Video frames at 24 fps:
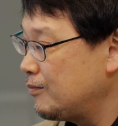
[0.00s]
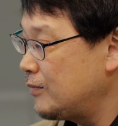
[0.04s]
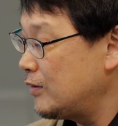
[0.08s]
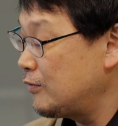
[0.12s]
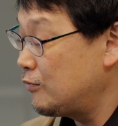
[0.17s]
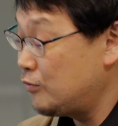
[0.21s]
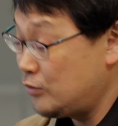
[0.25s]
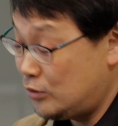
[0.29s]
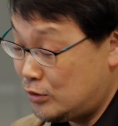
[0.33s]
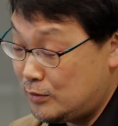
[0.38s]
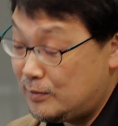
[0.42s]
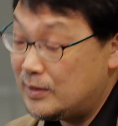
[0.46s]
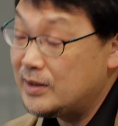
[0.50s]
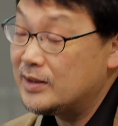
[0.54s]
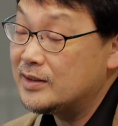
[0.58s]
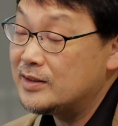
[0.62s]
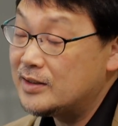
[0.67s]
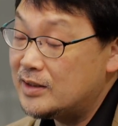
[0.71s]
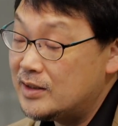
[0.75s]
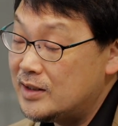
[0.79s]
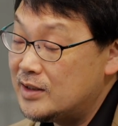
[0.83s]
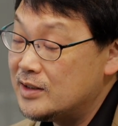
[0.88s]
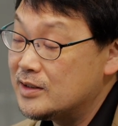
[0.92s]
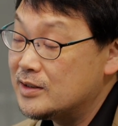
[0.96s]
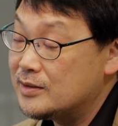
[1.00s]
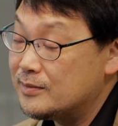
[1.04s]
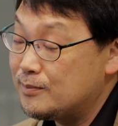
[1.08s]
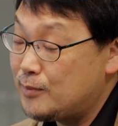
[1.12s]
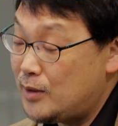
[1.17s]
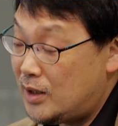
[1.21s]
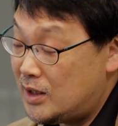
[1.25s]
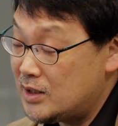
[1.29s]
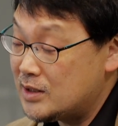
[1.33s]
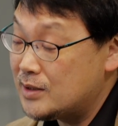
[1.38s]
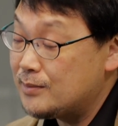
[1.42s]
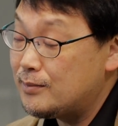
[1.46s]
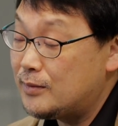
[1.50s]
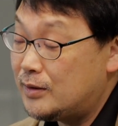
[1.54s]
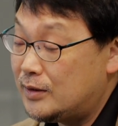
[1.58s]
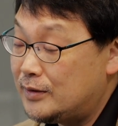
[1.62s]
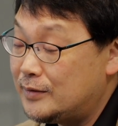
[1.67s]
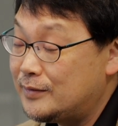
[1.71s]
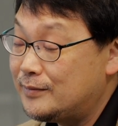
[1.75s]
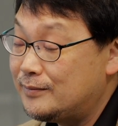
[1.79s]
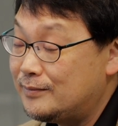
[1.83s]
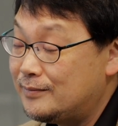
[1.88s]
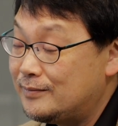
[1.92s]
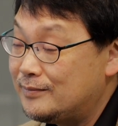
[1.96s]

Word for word: performant as possible.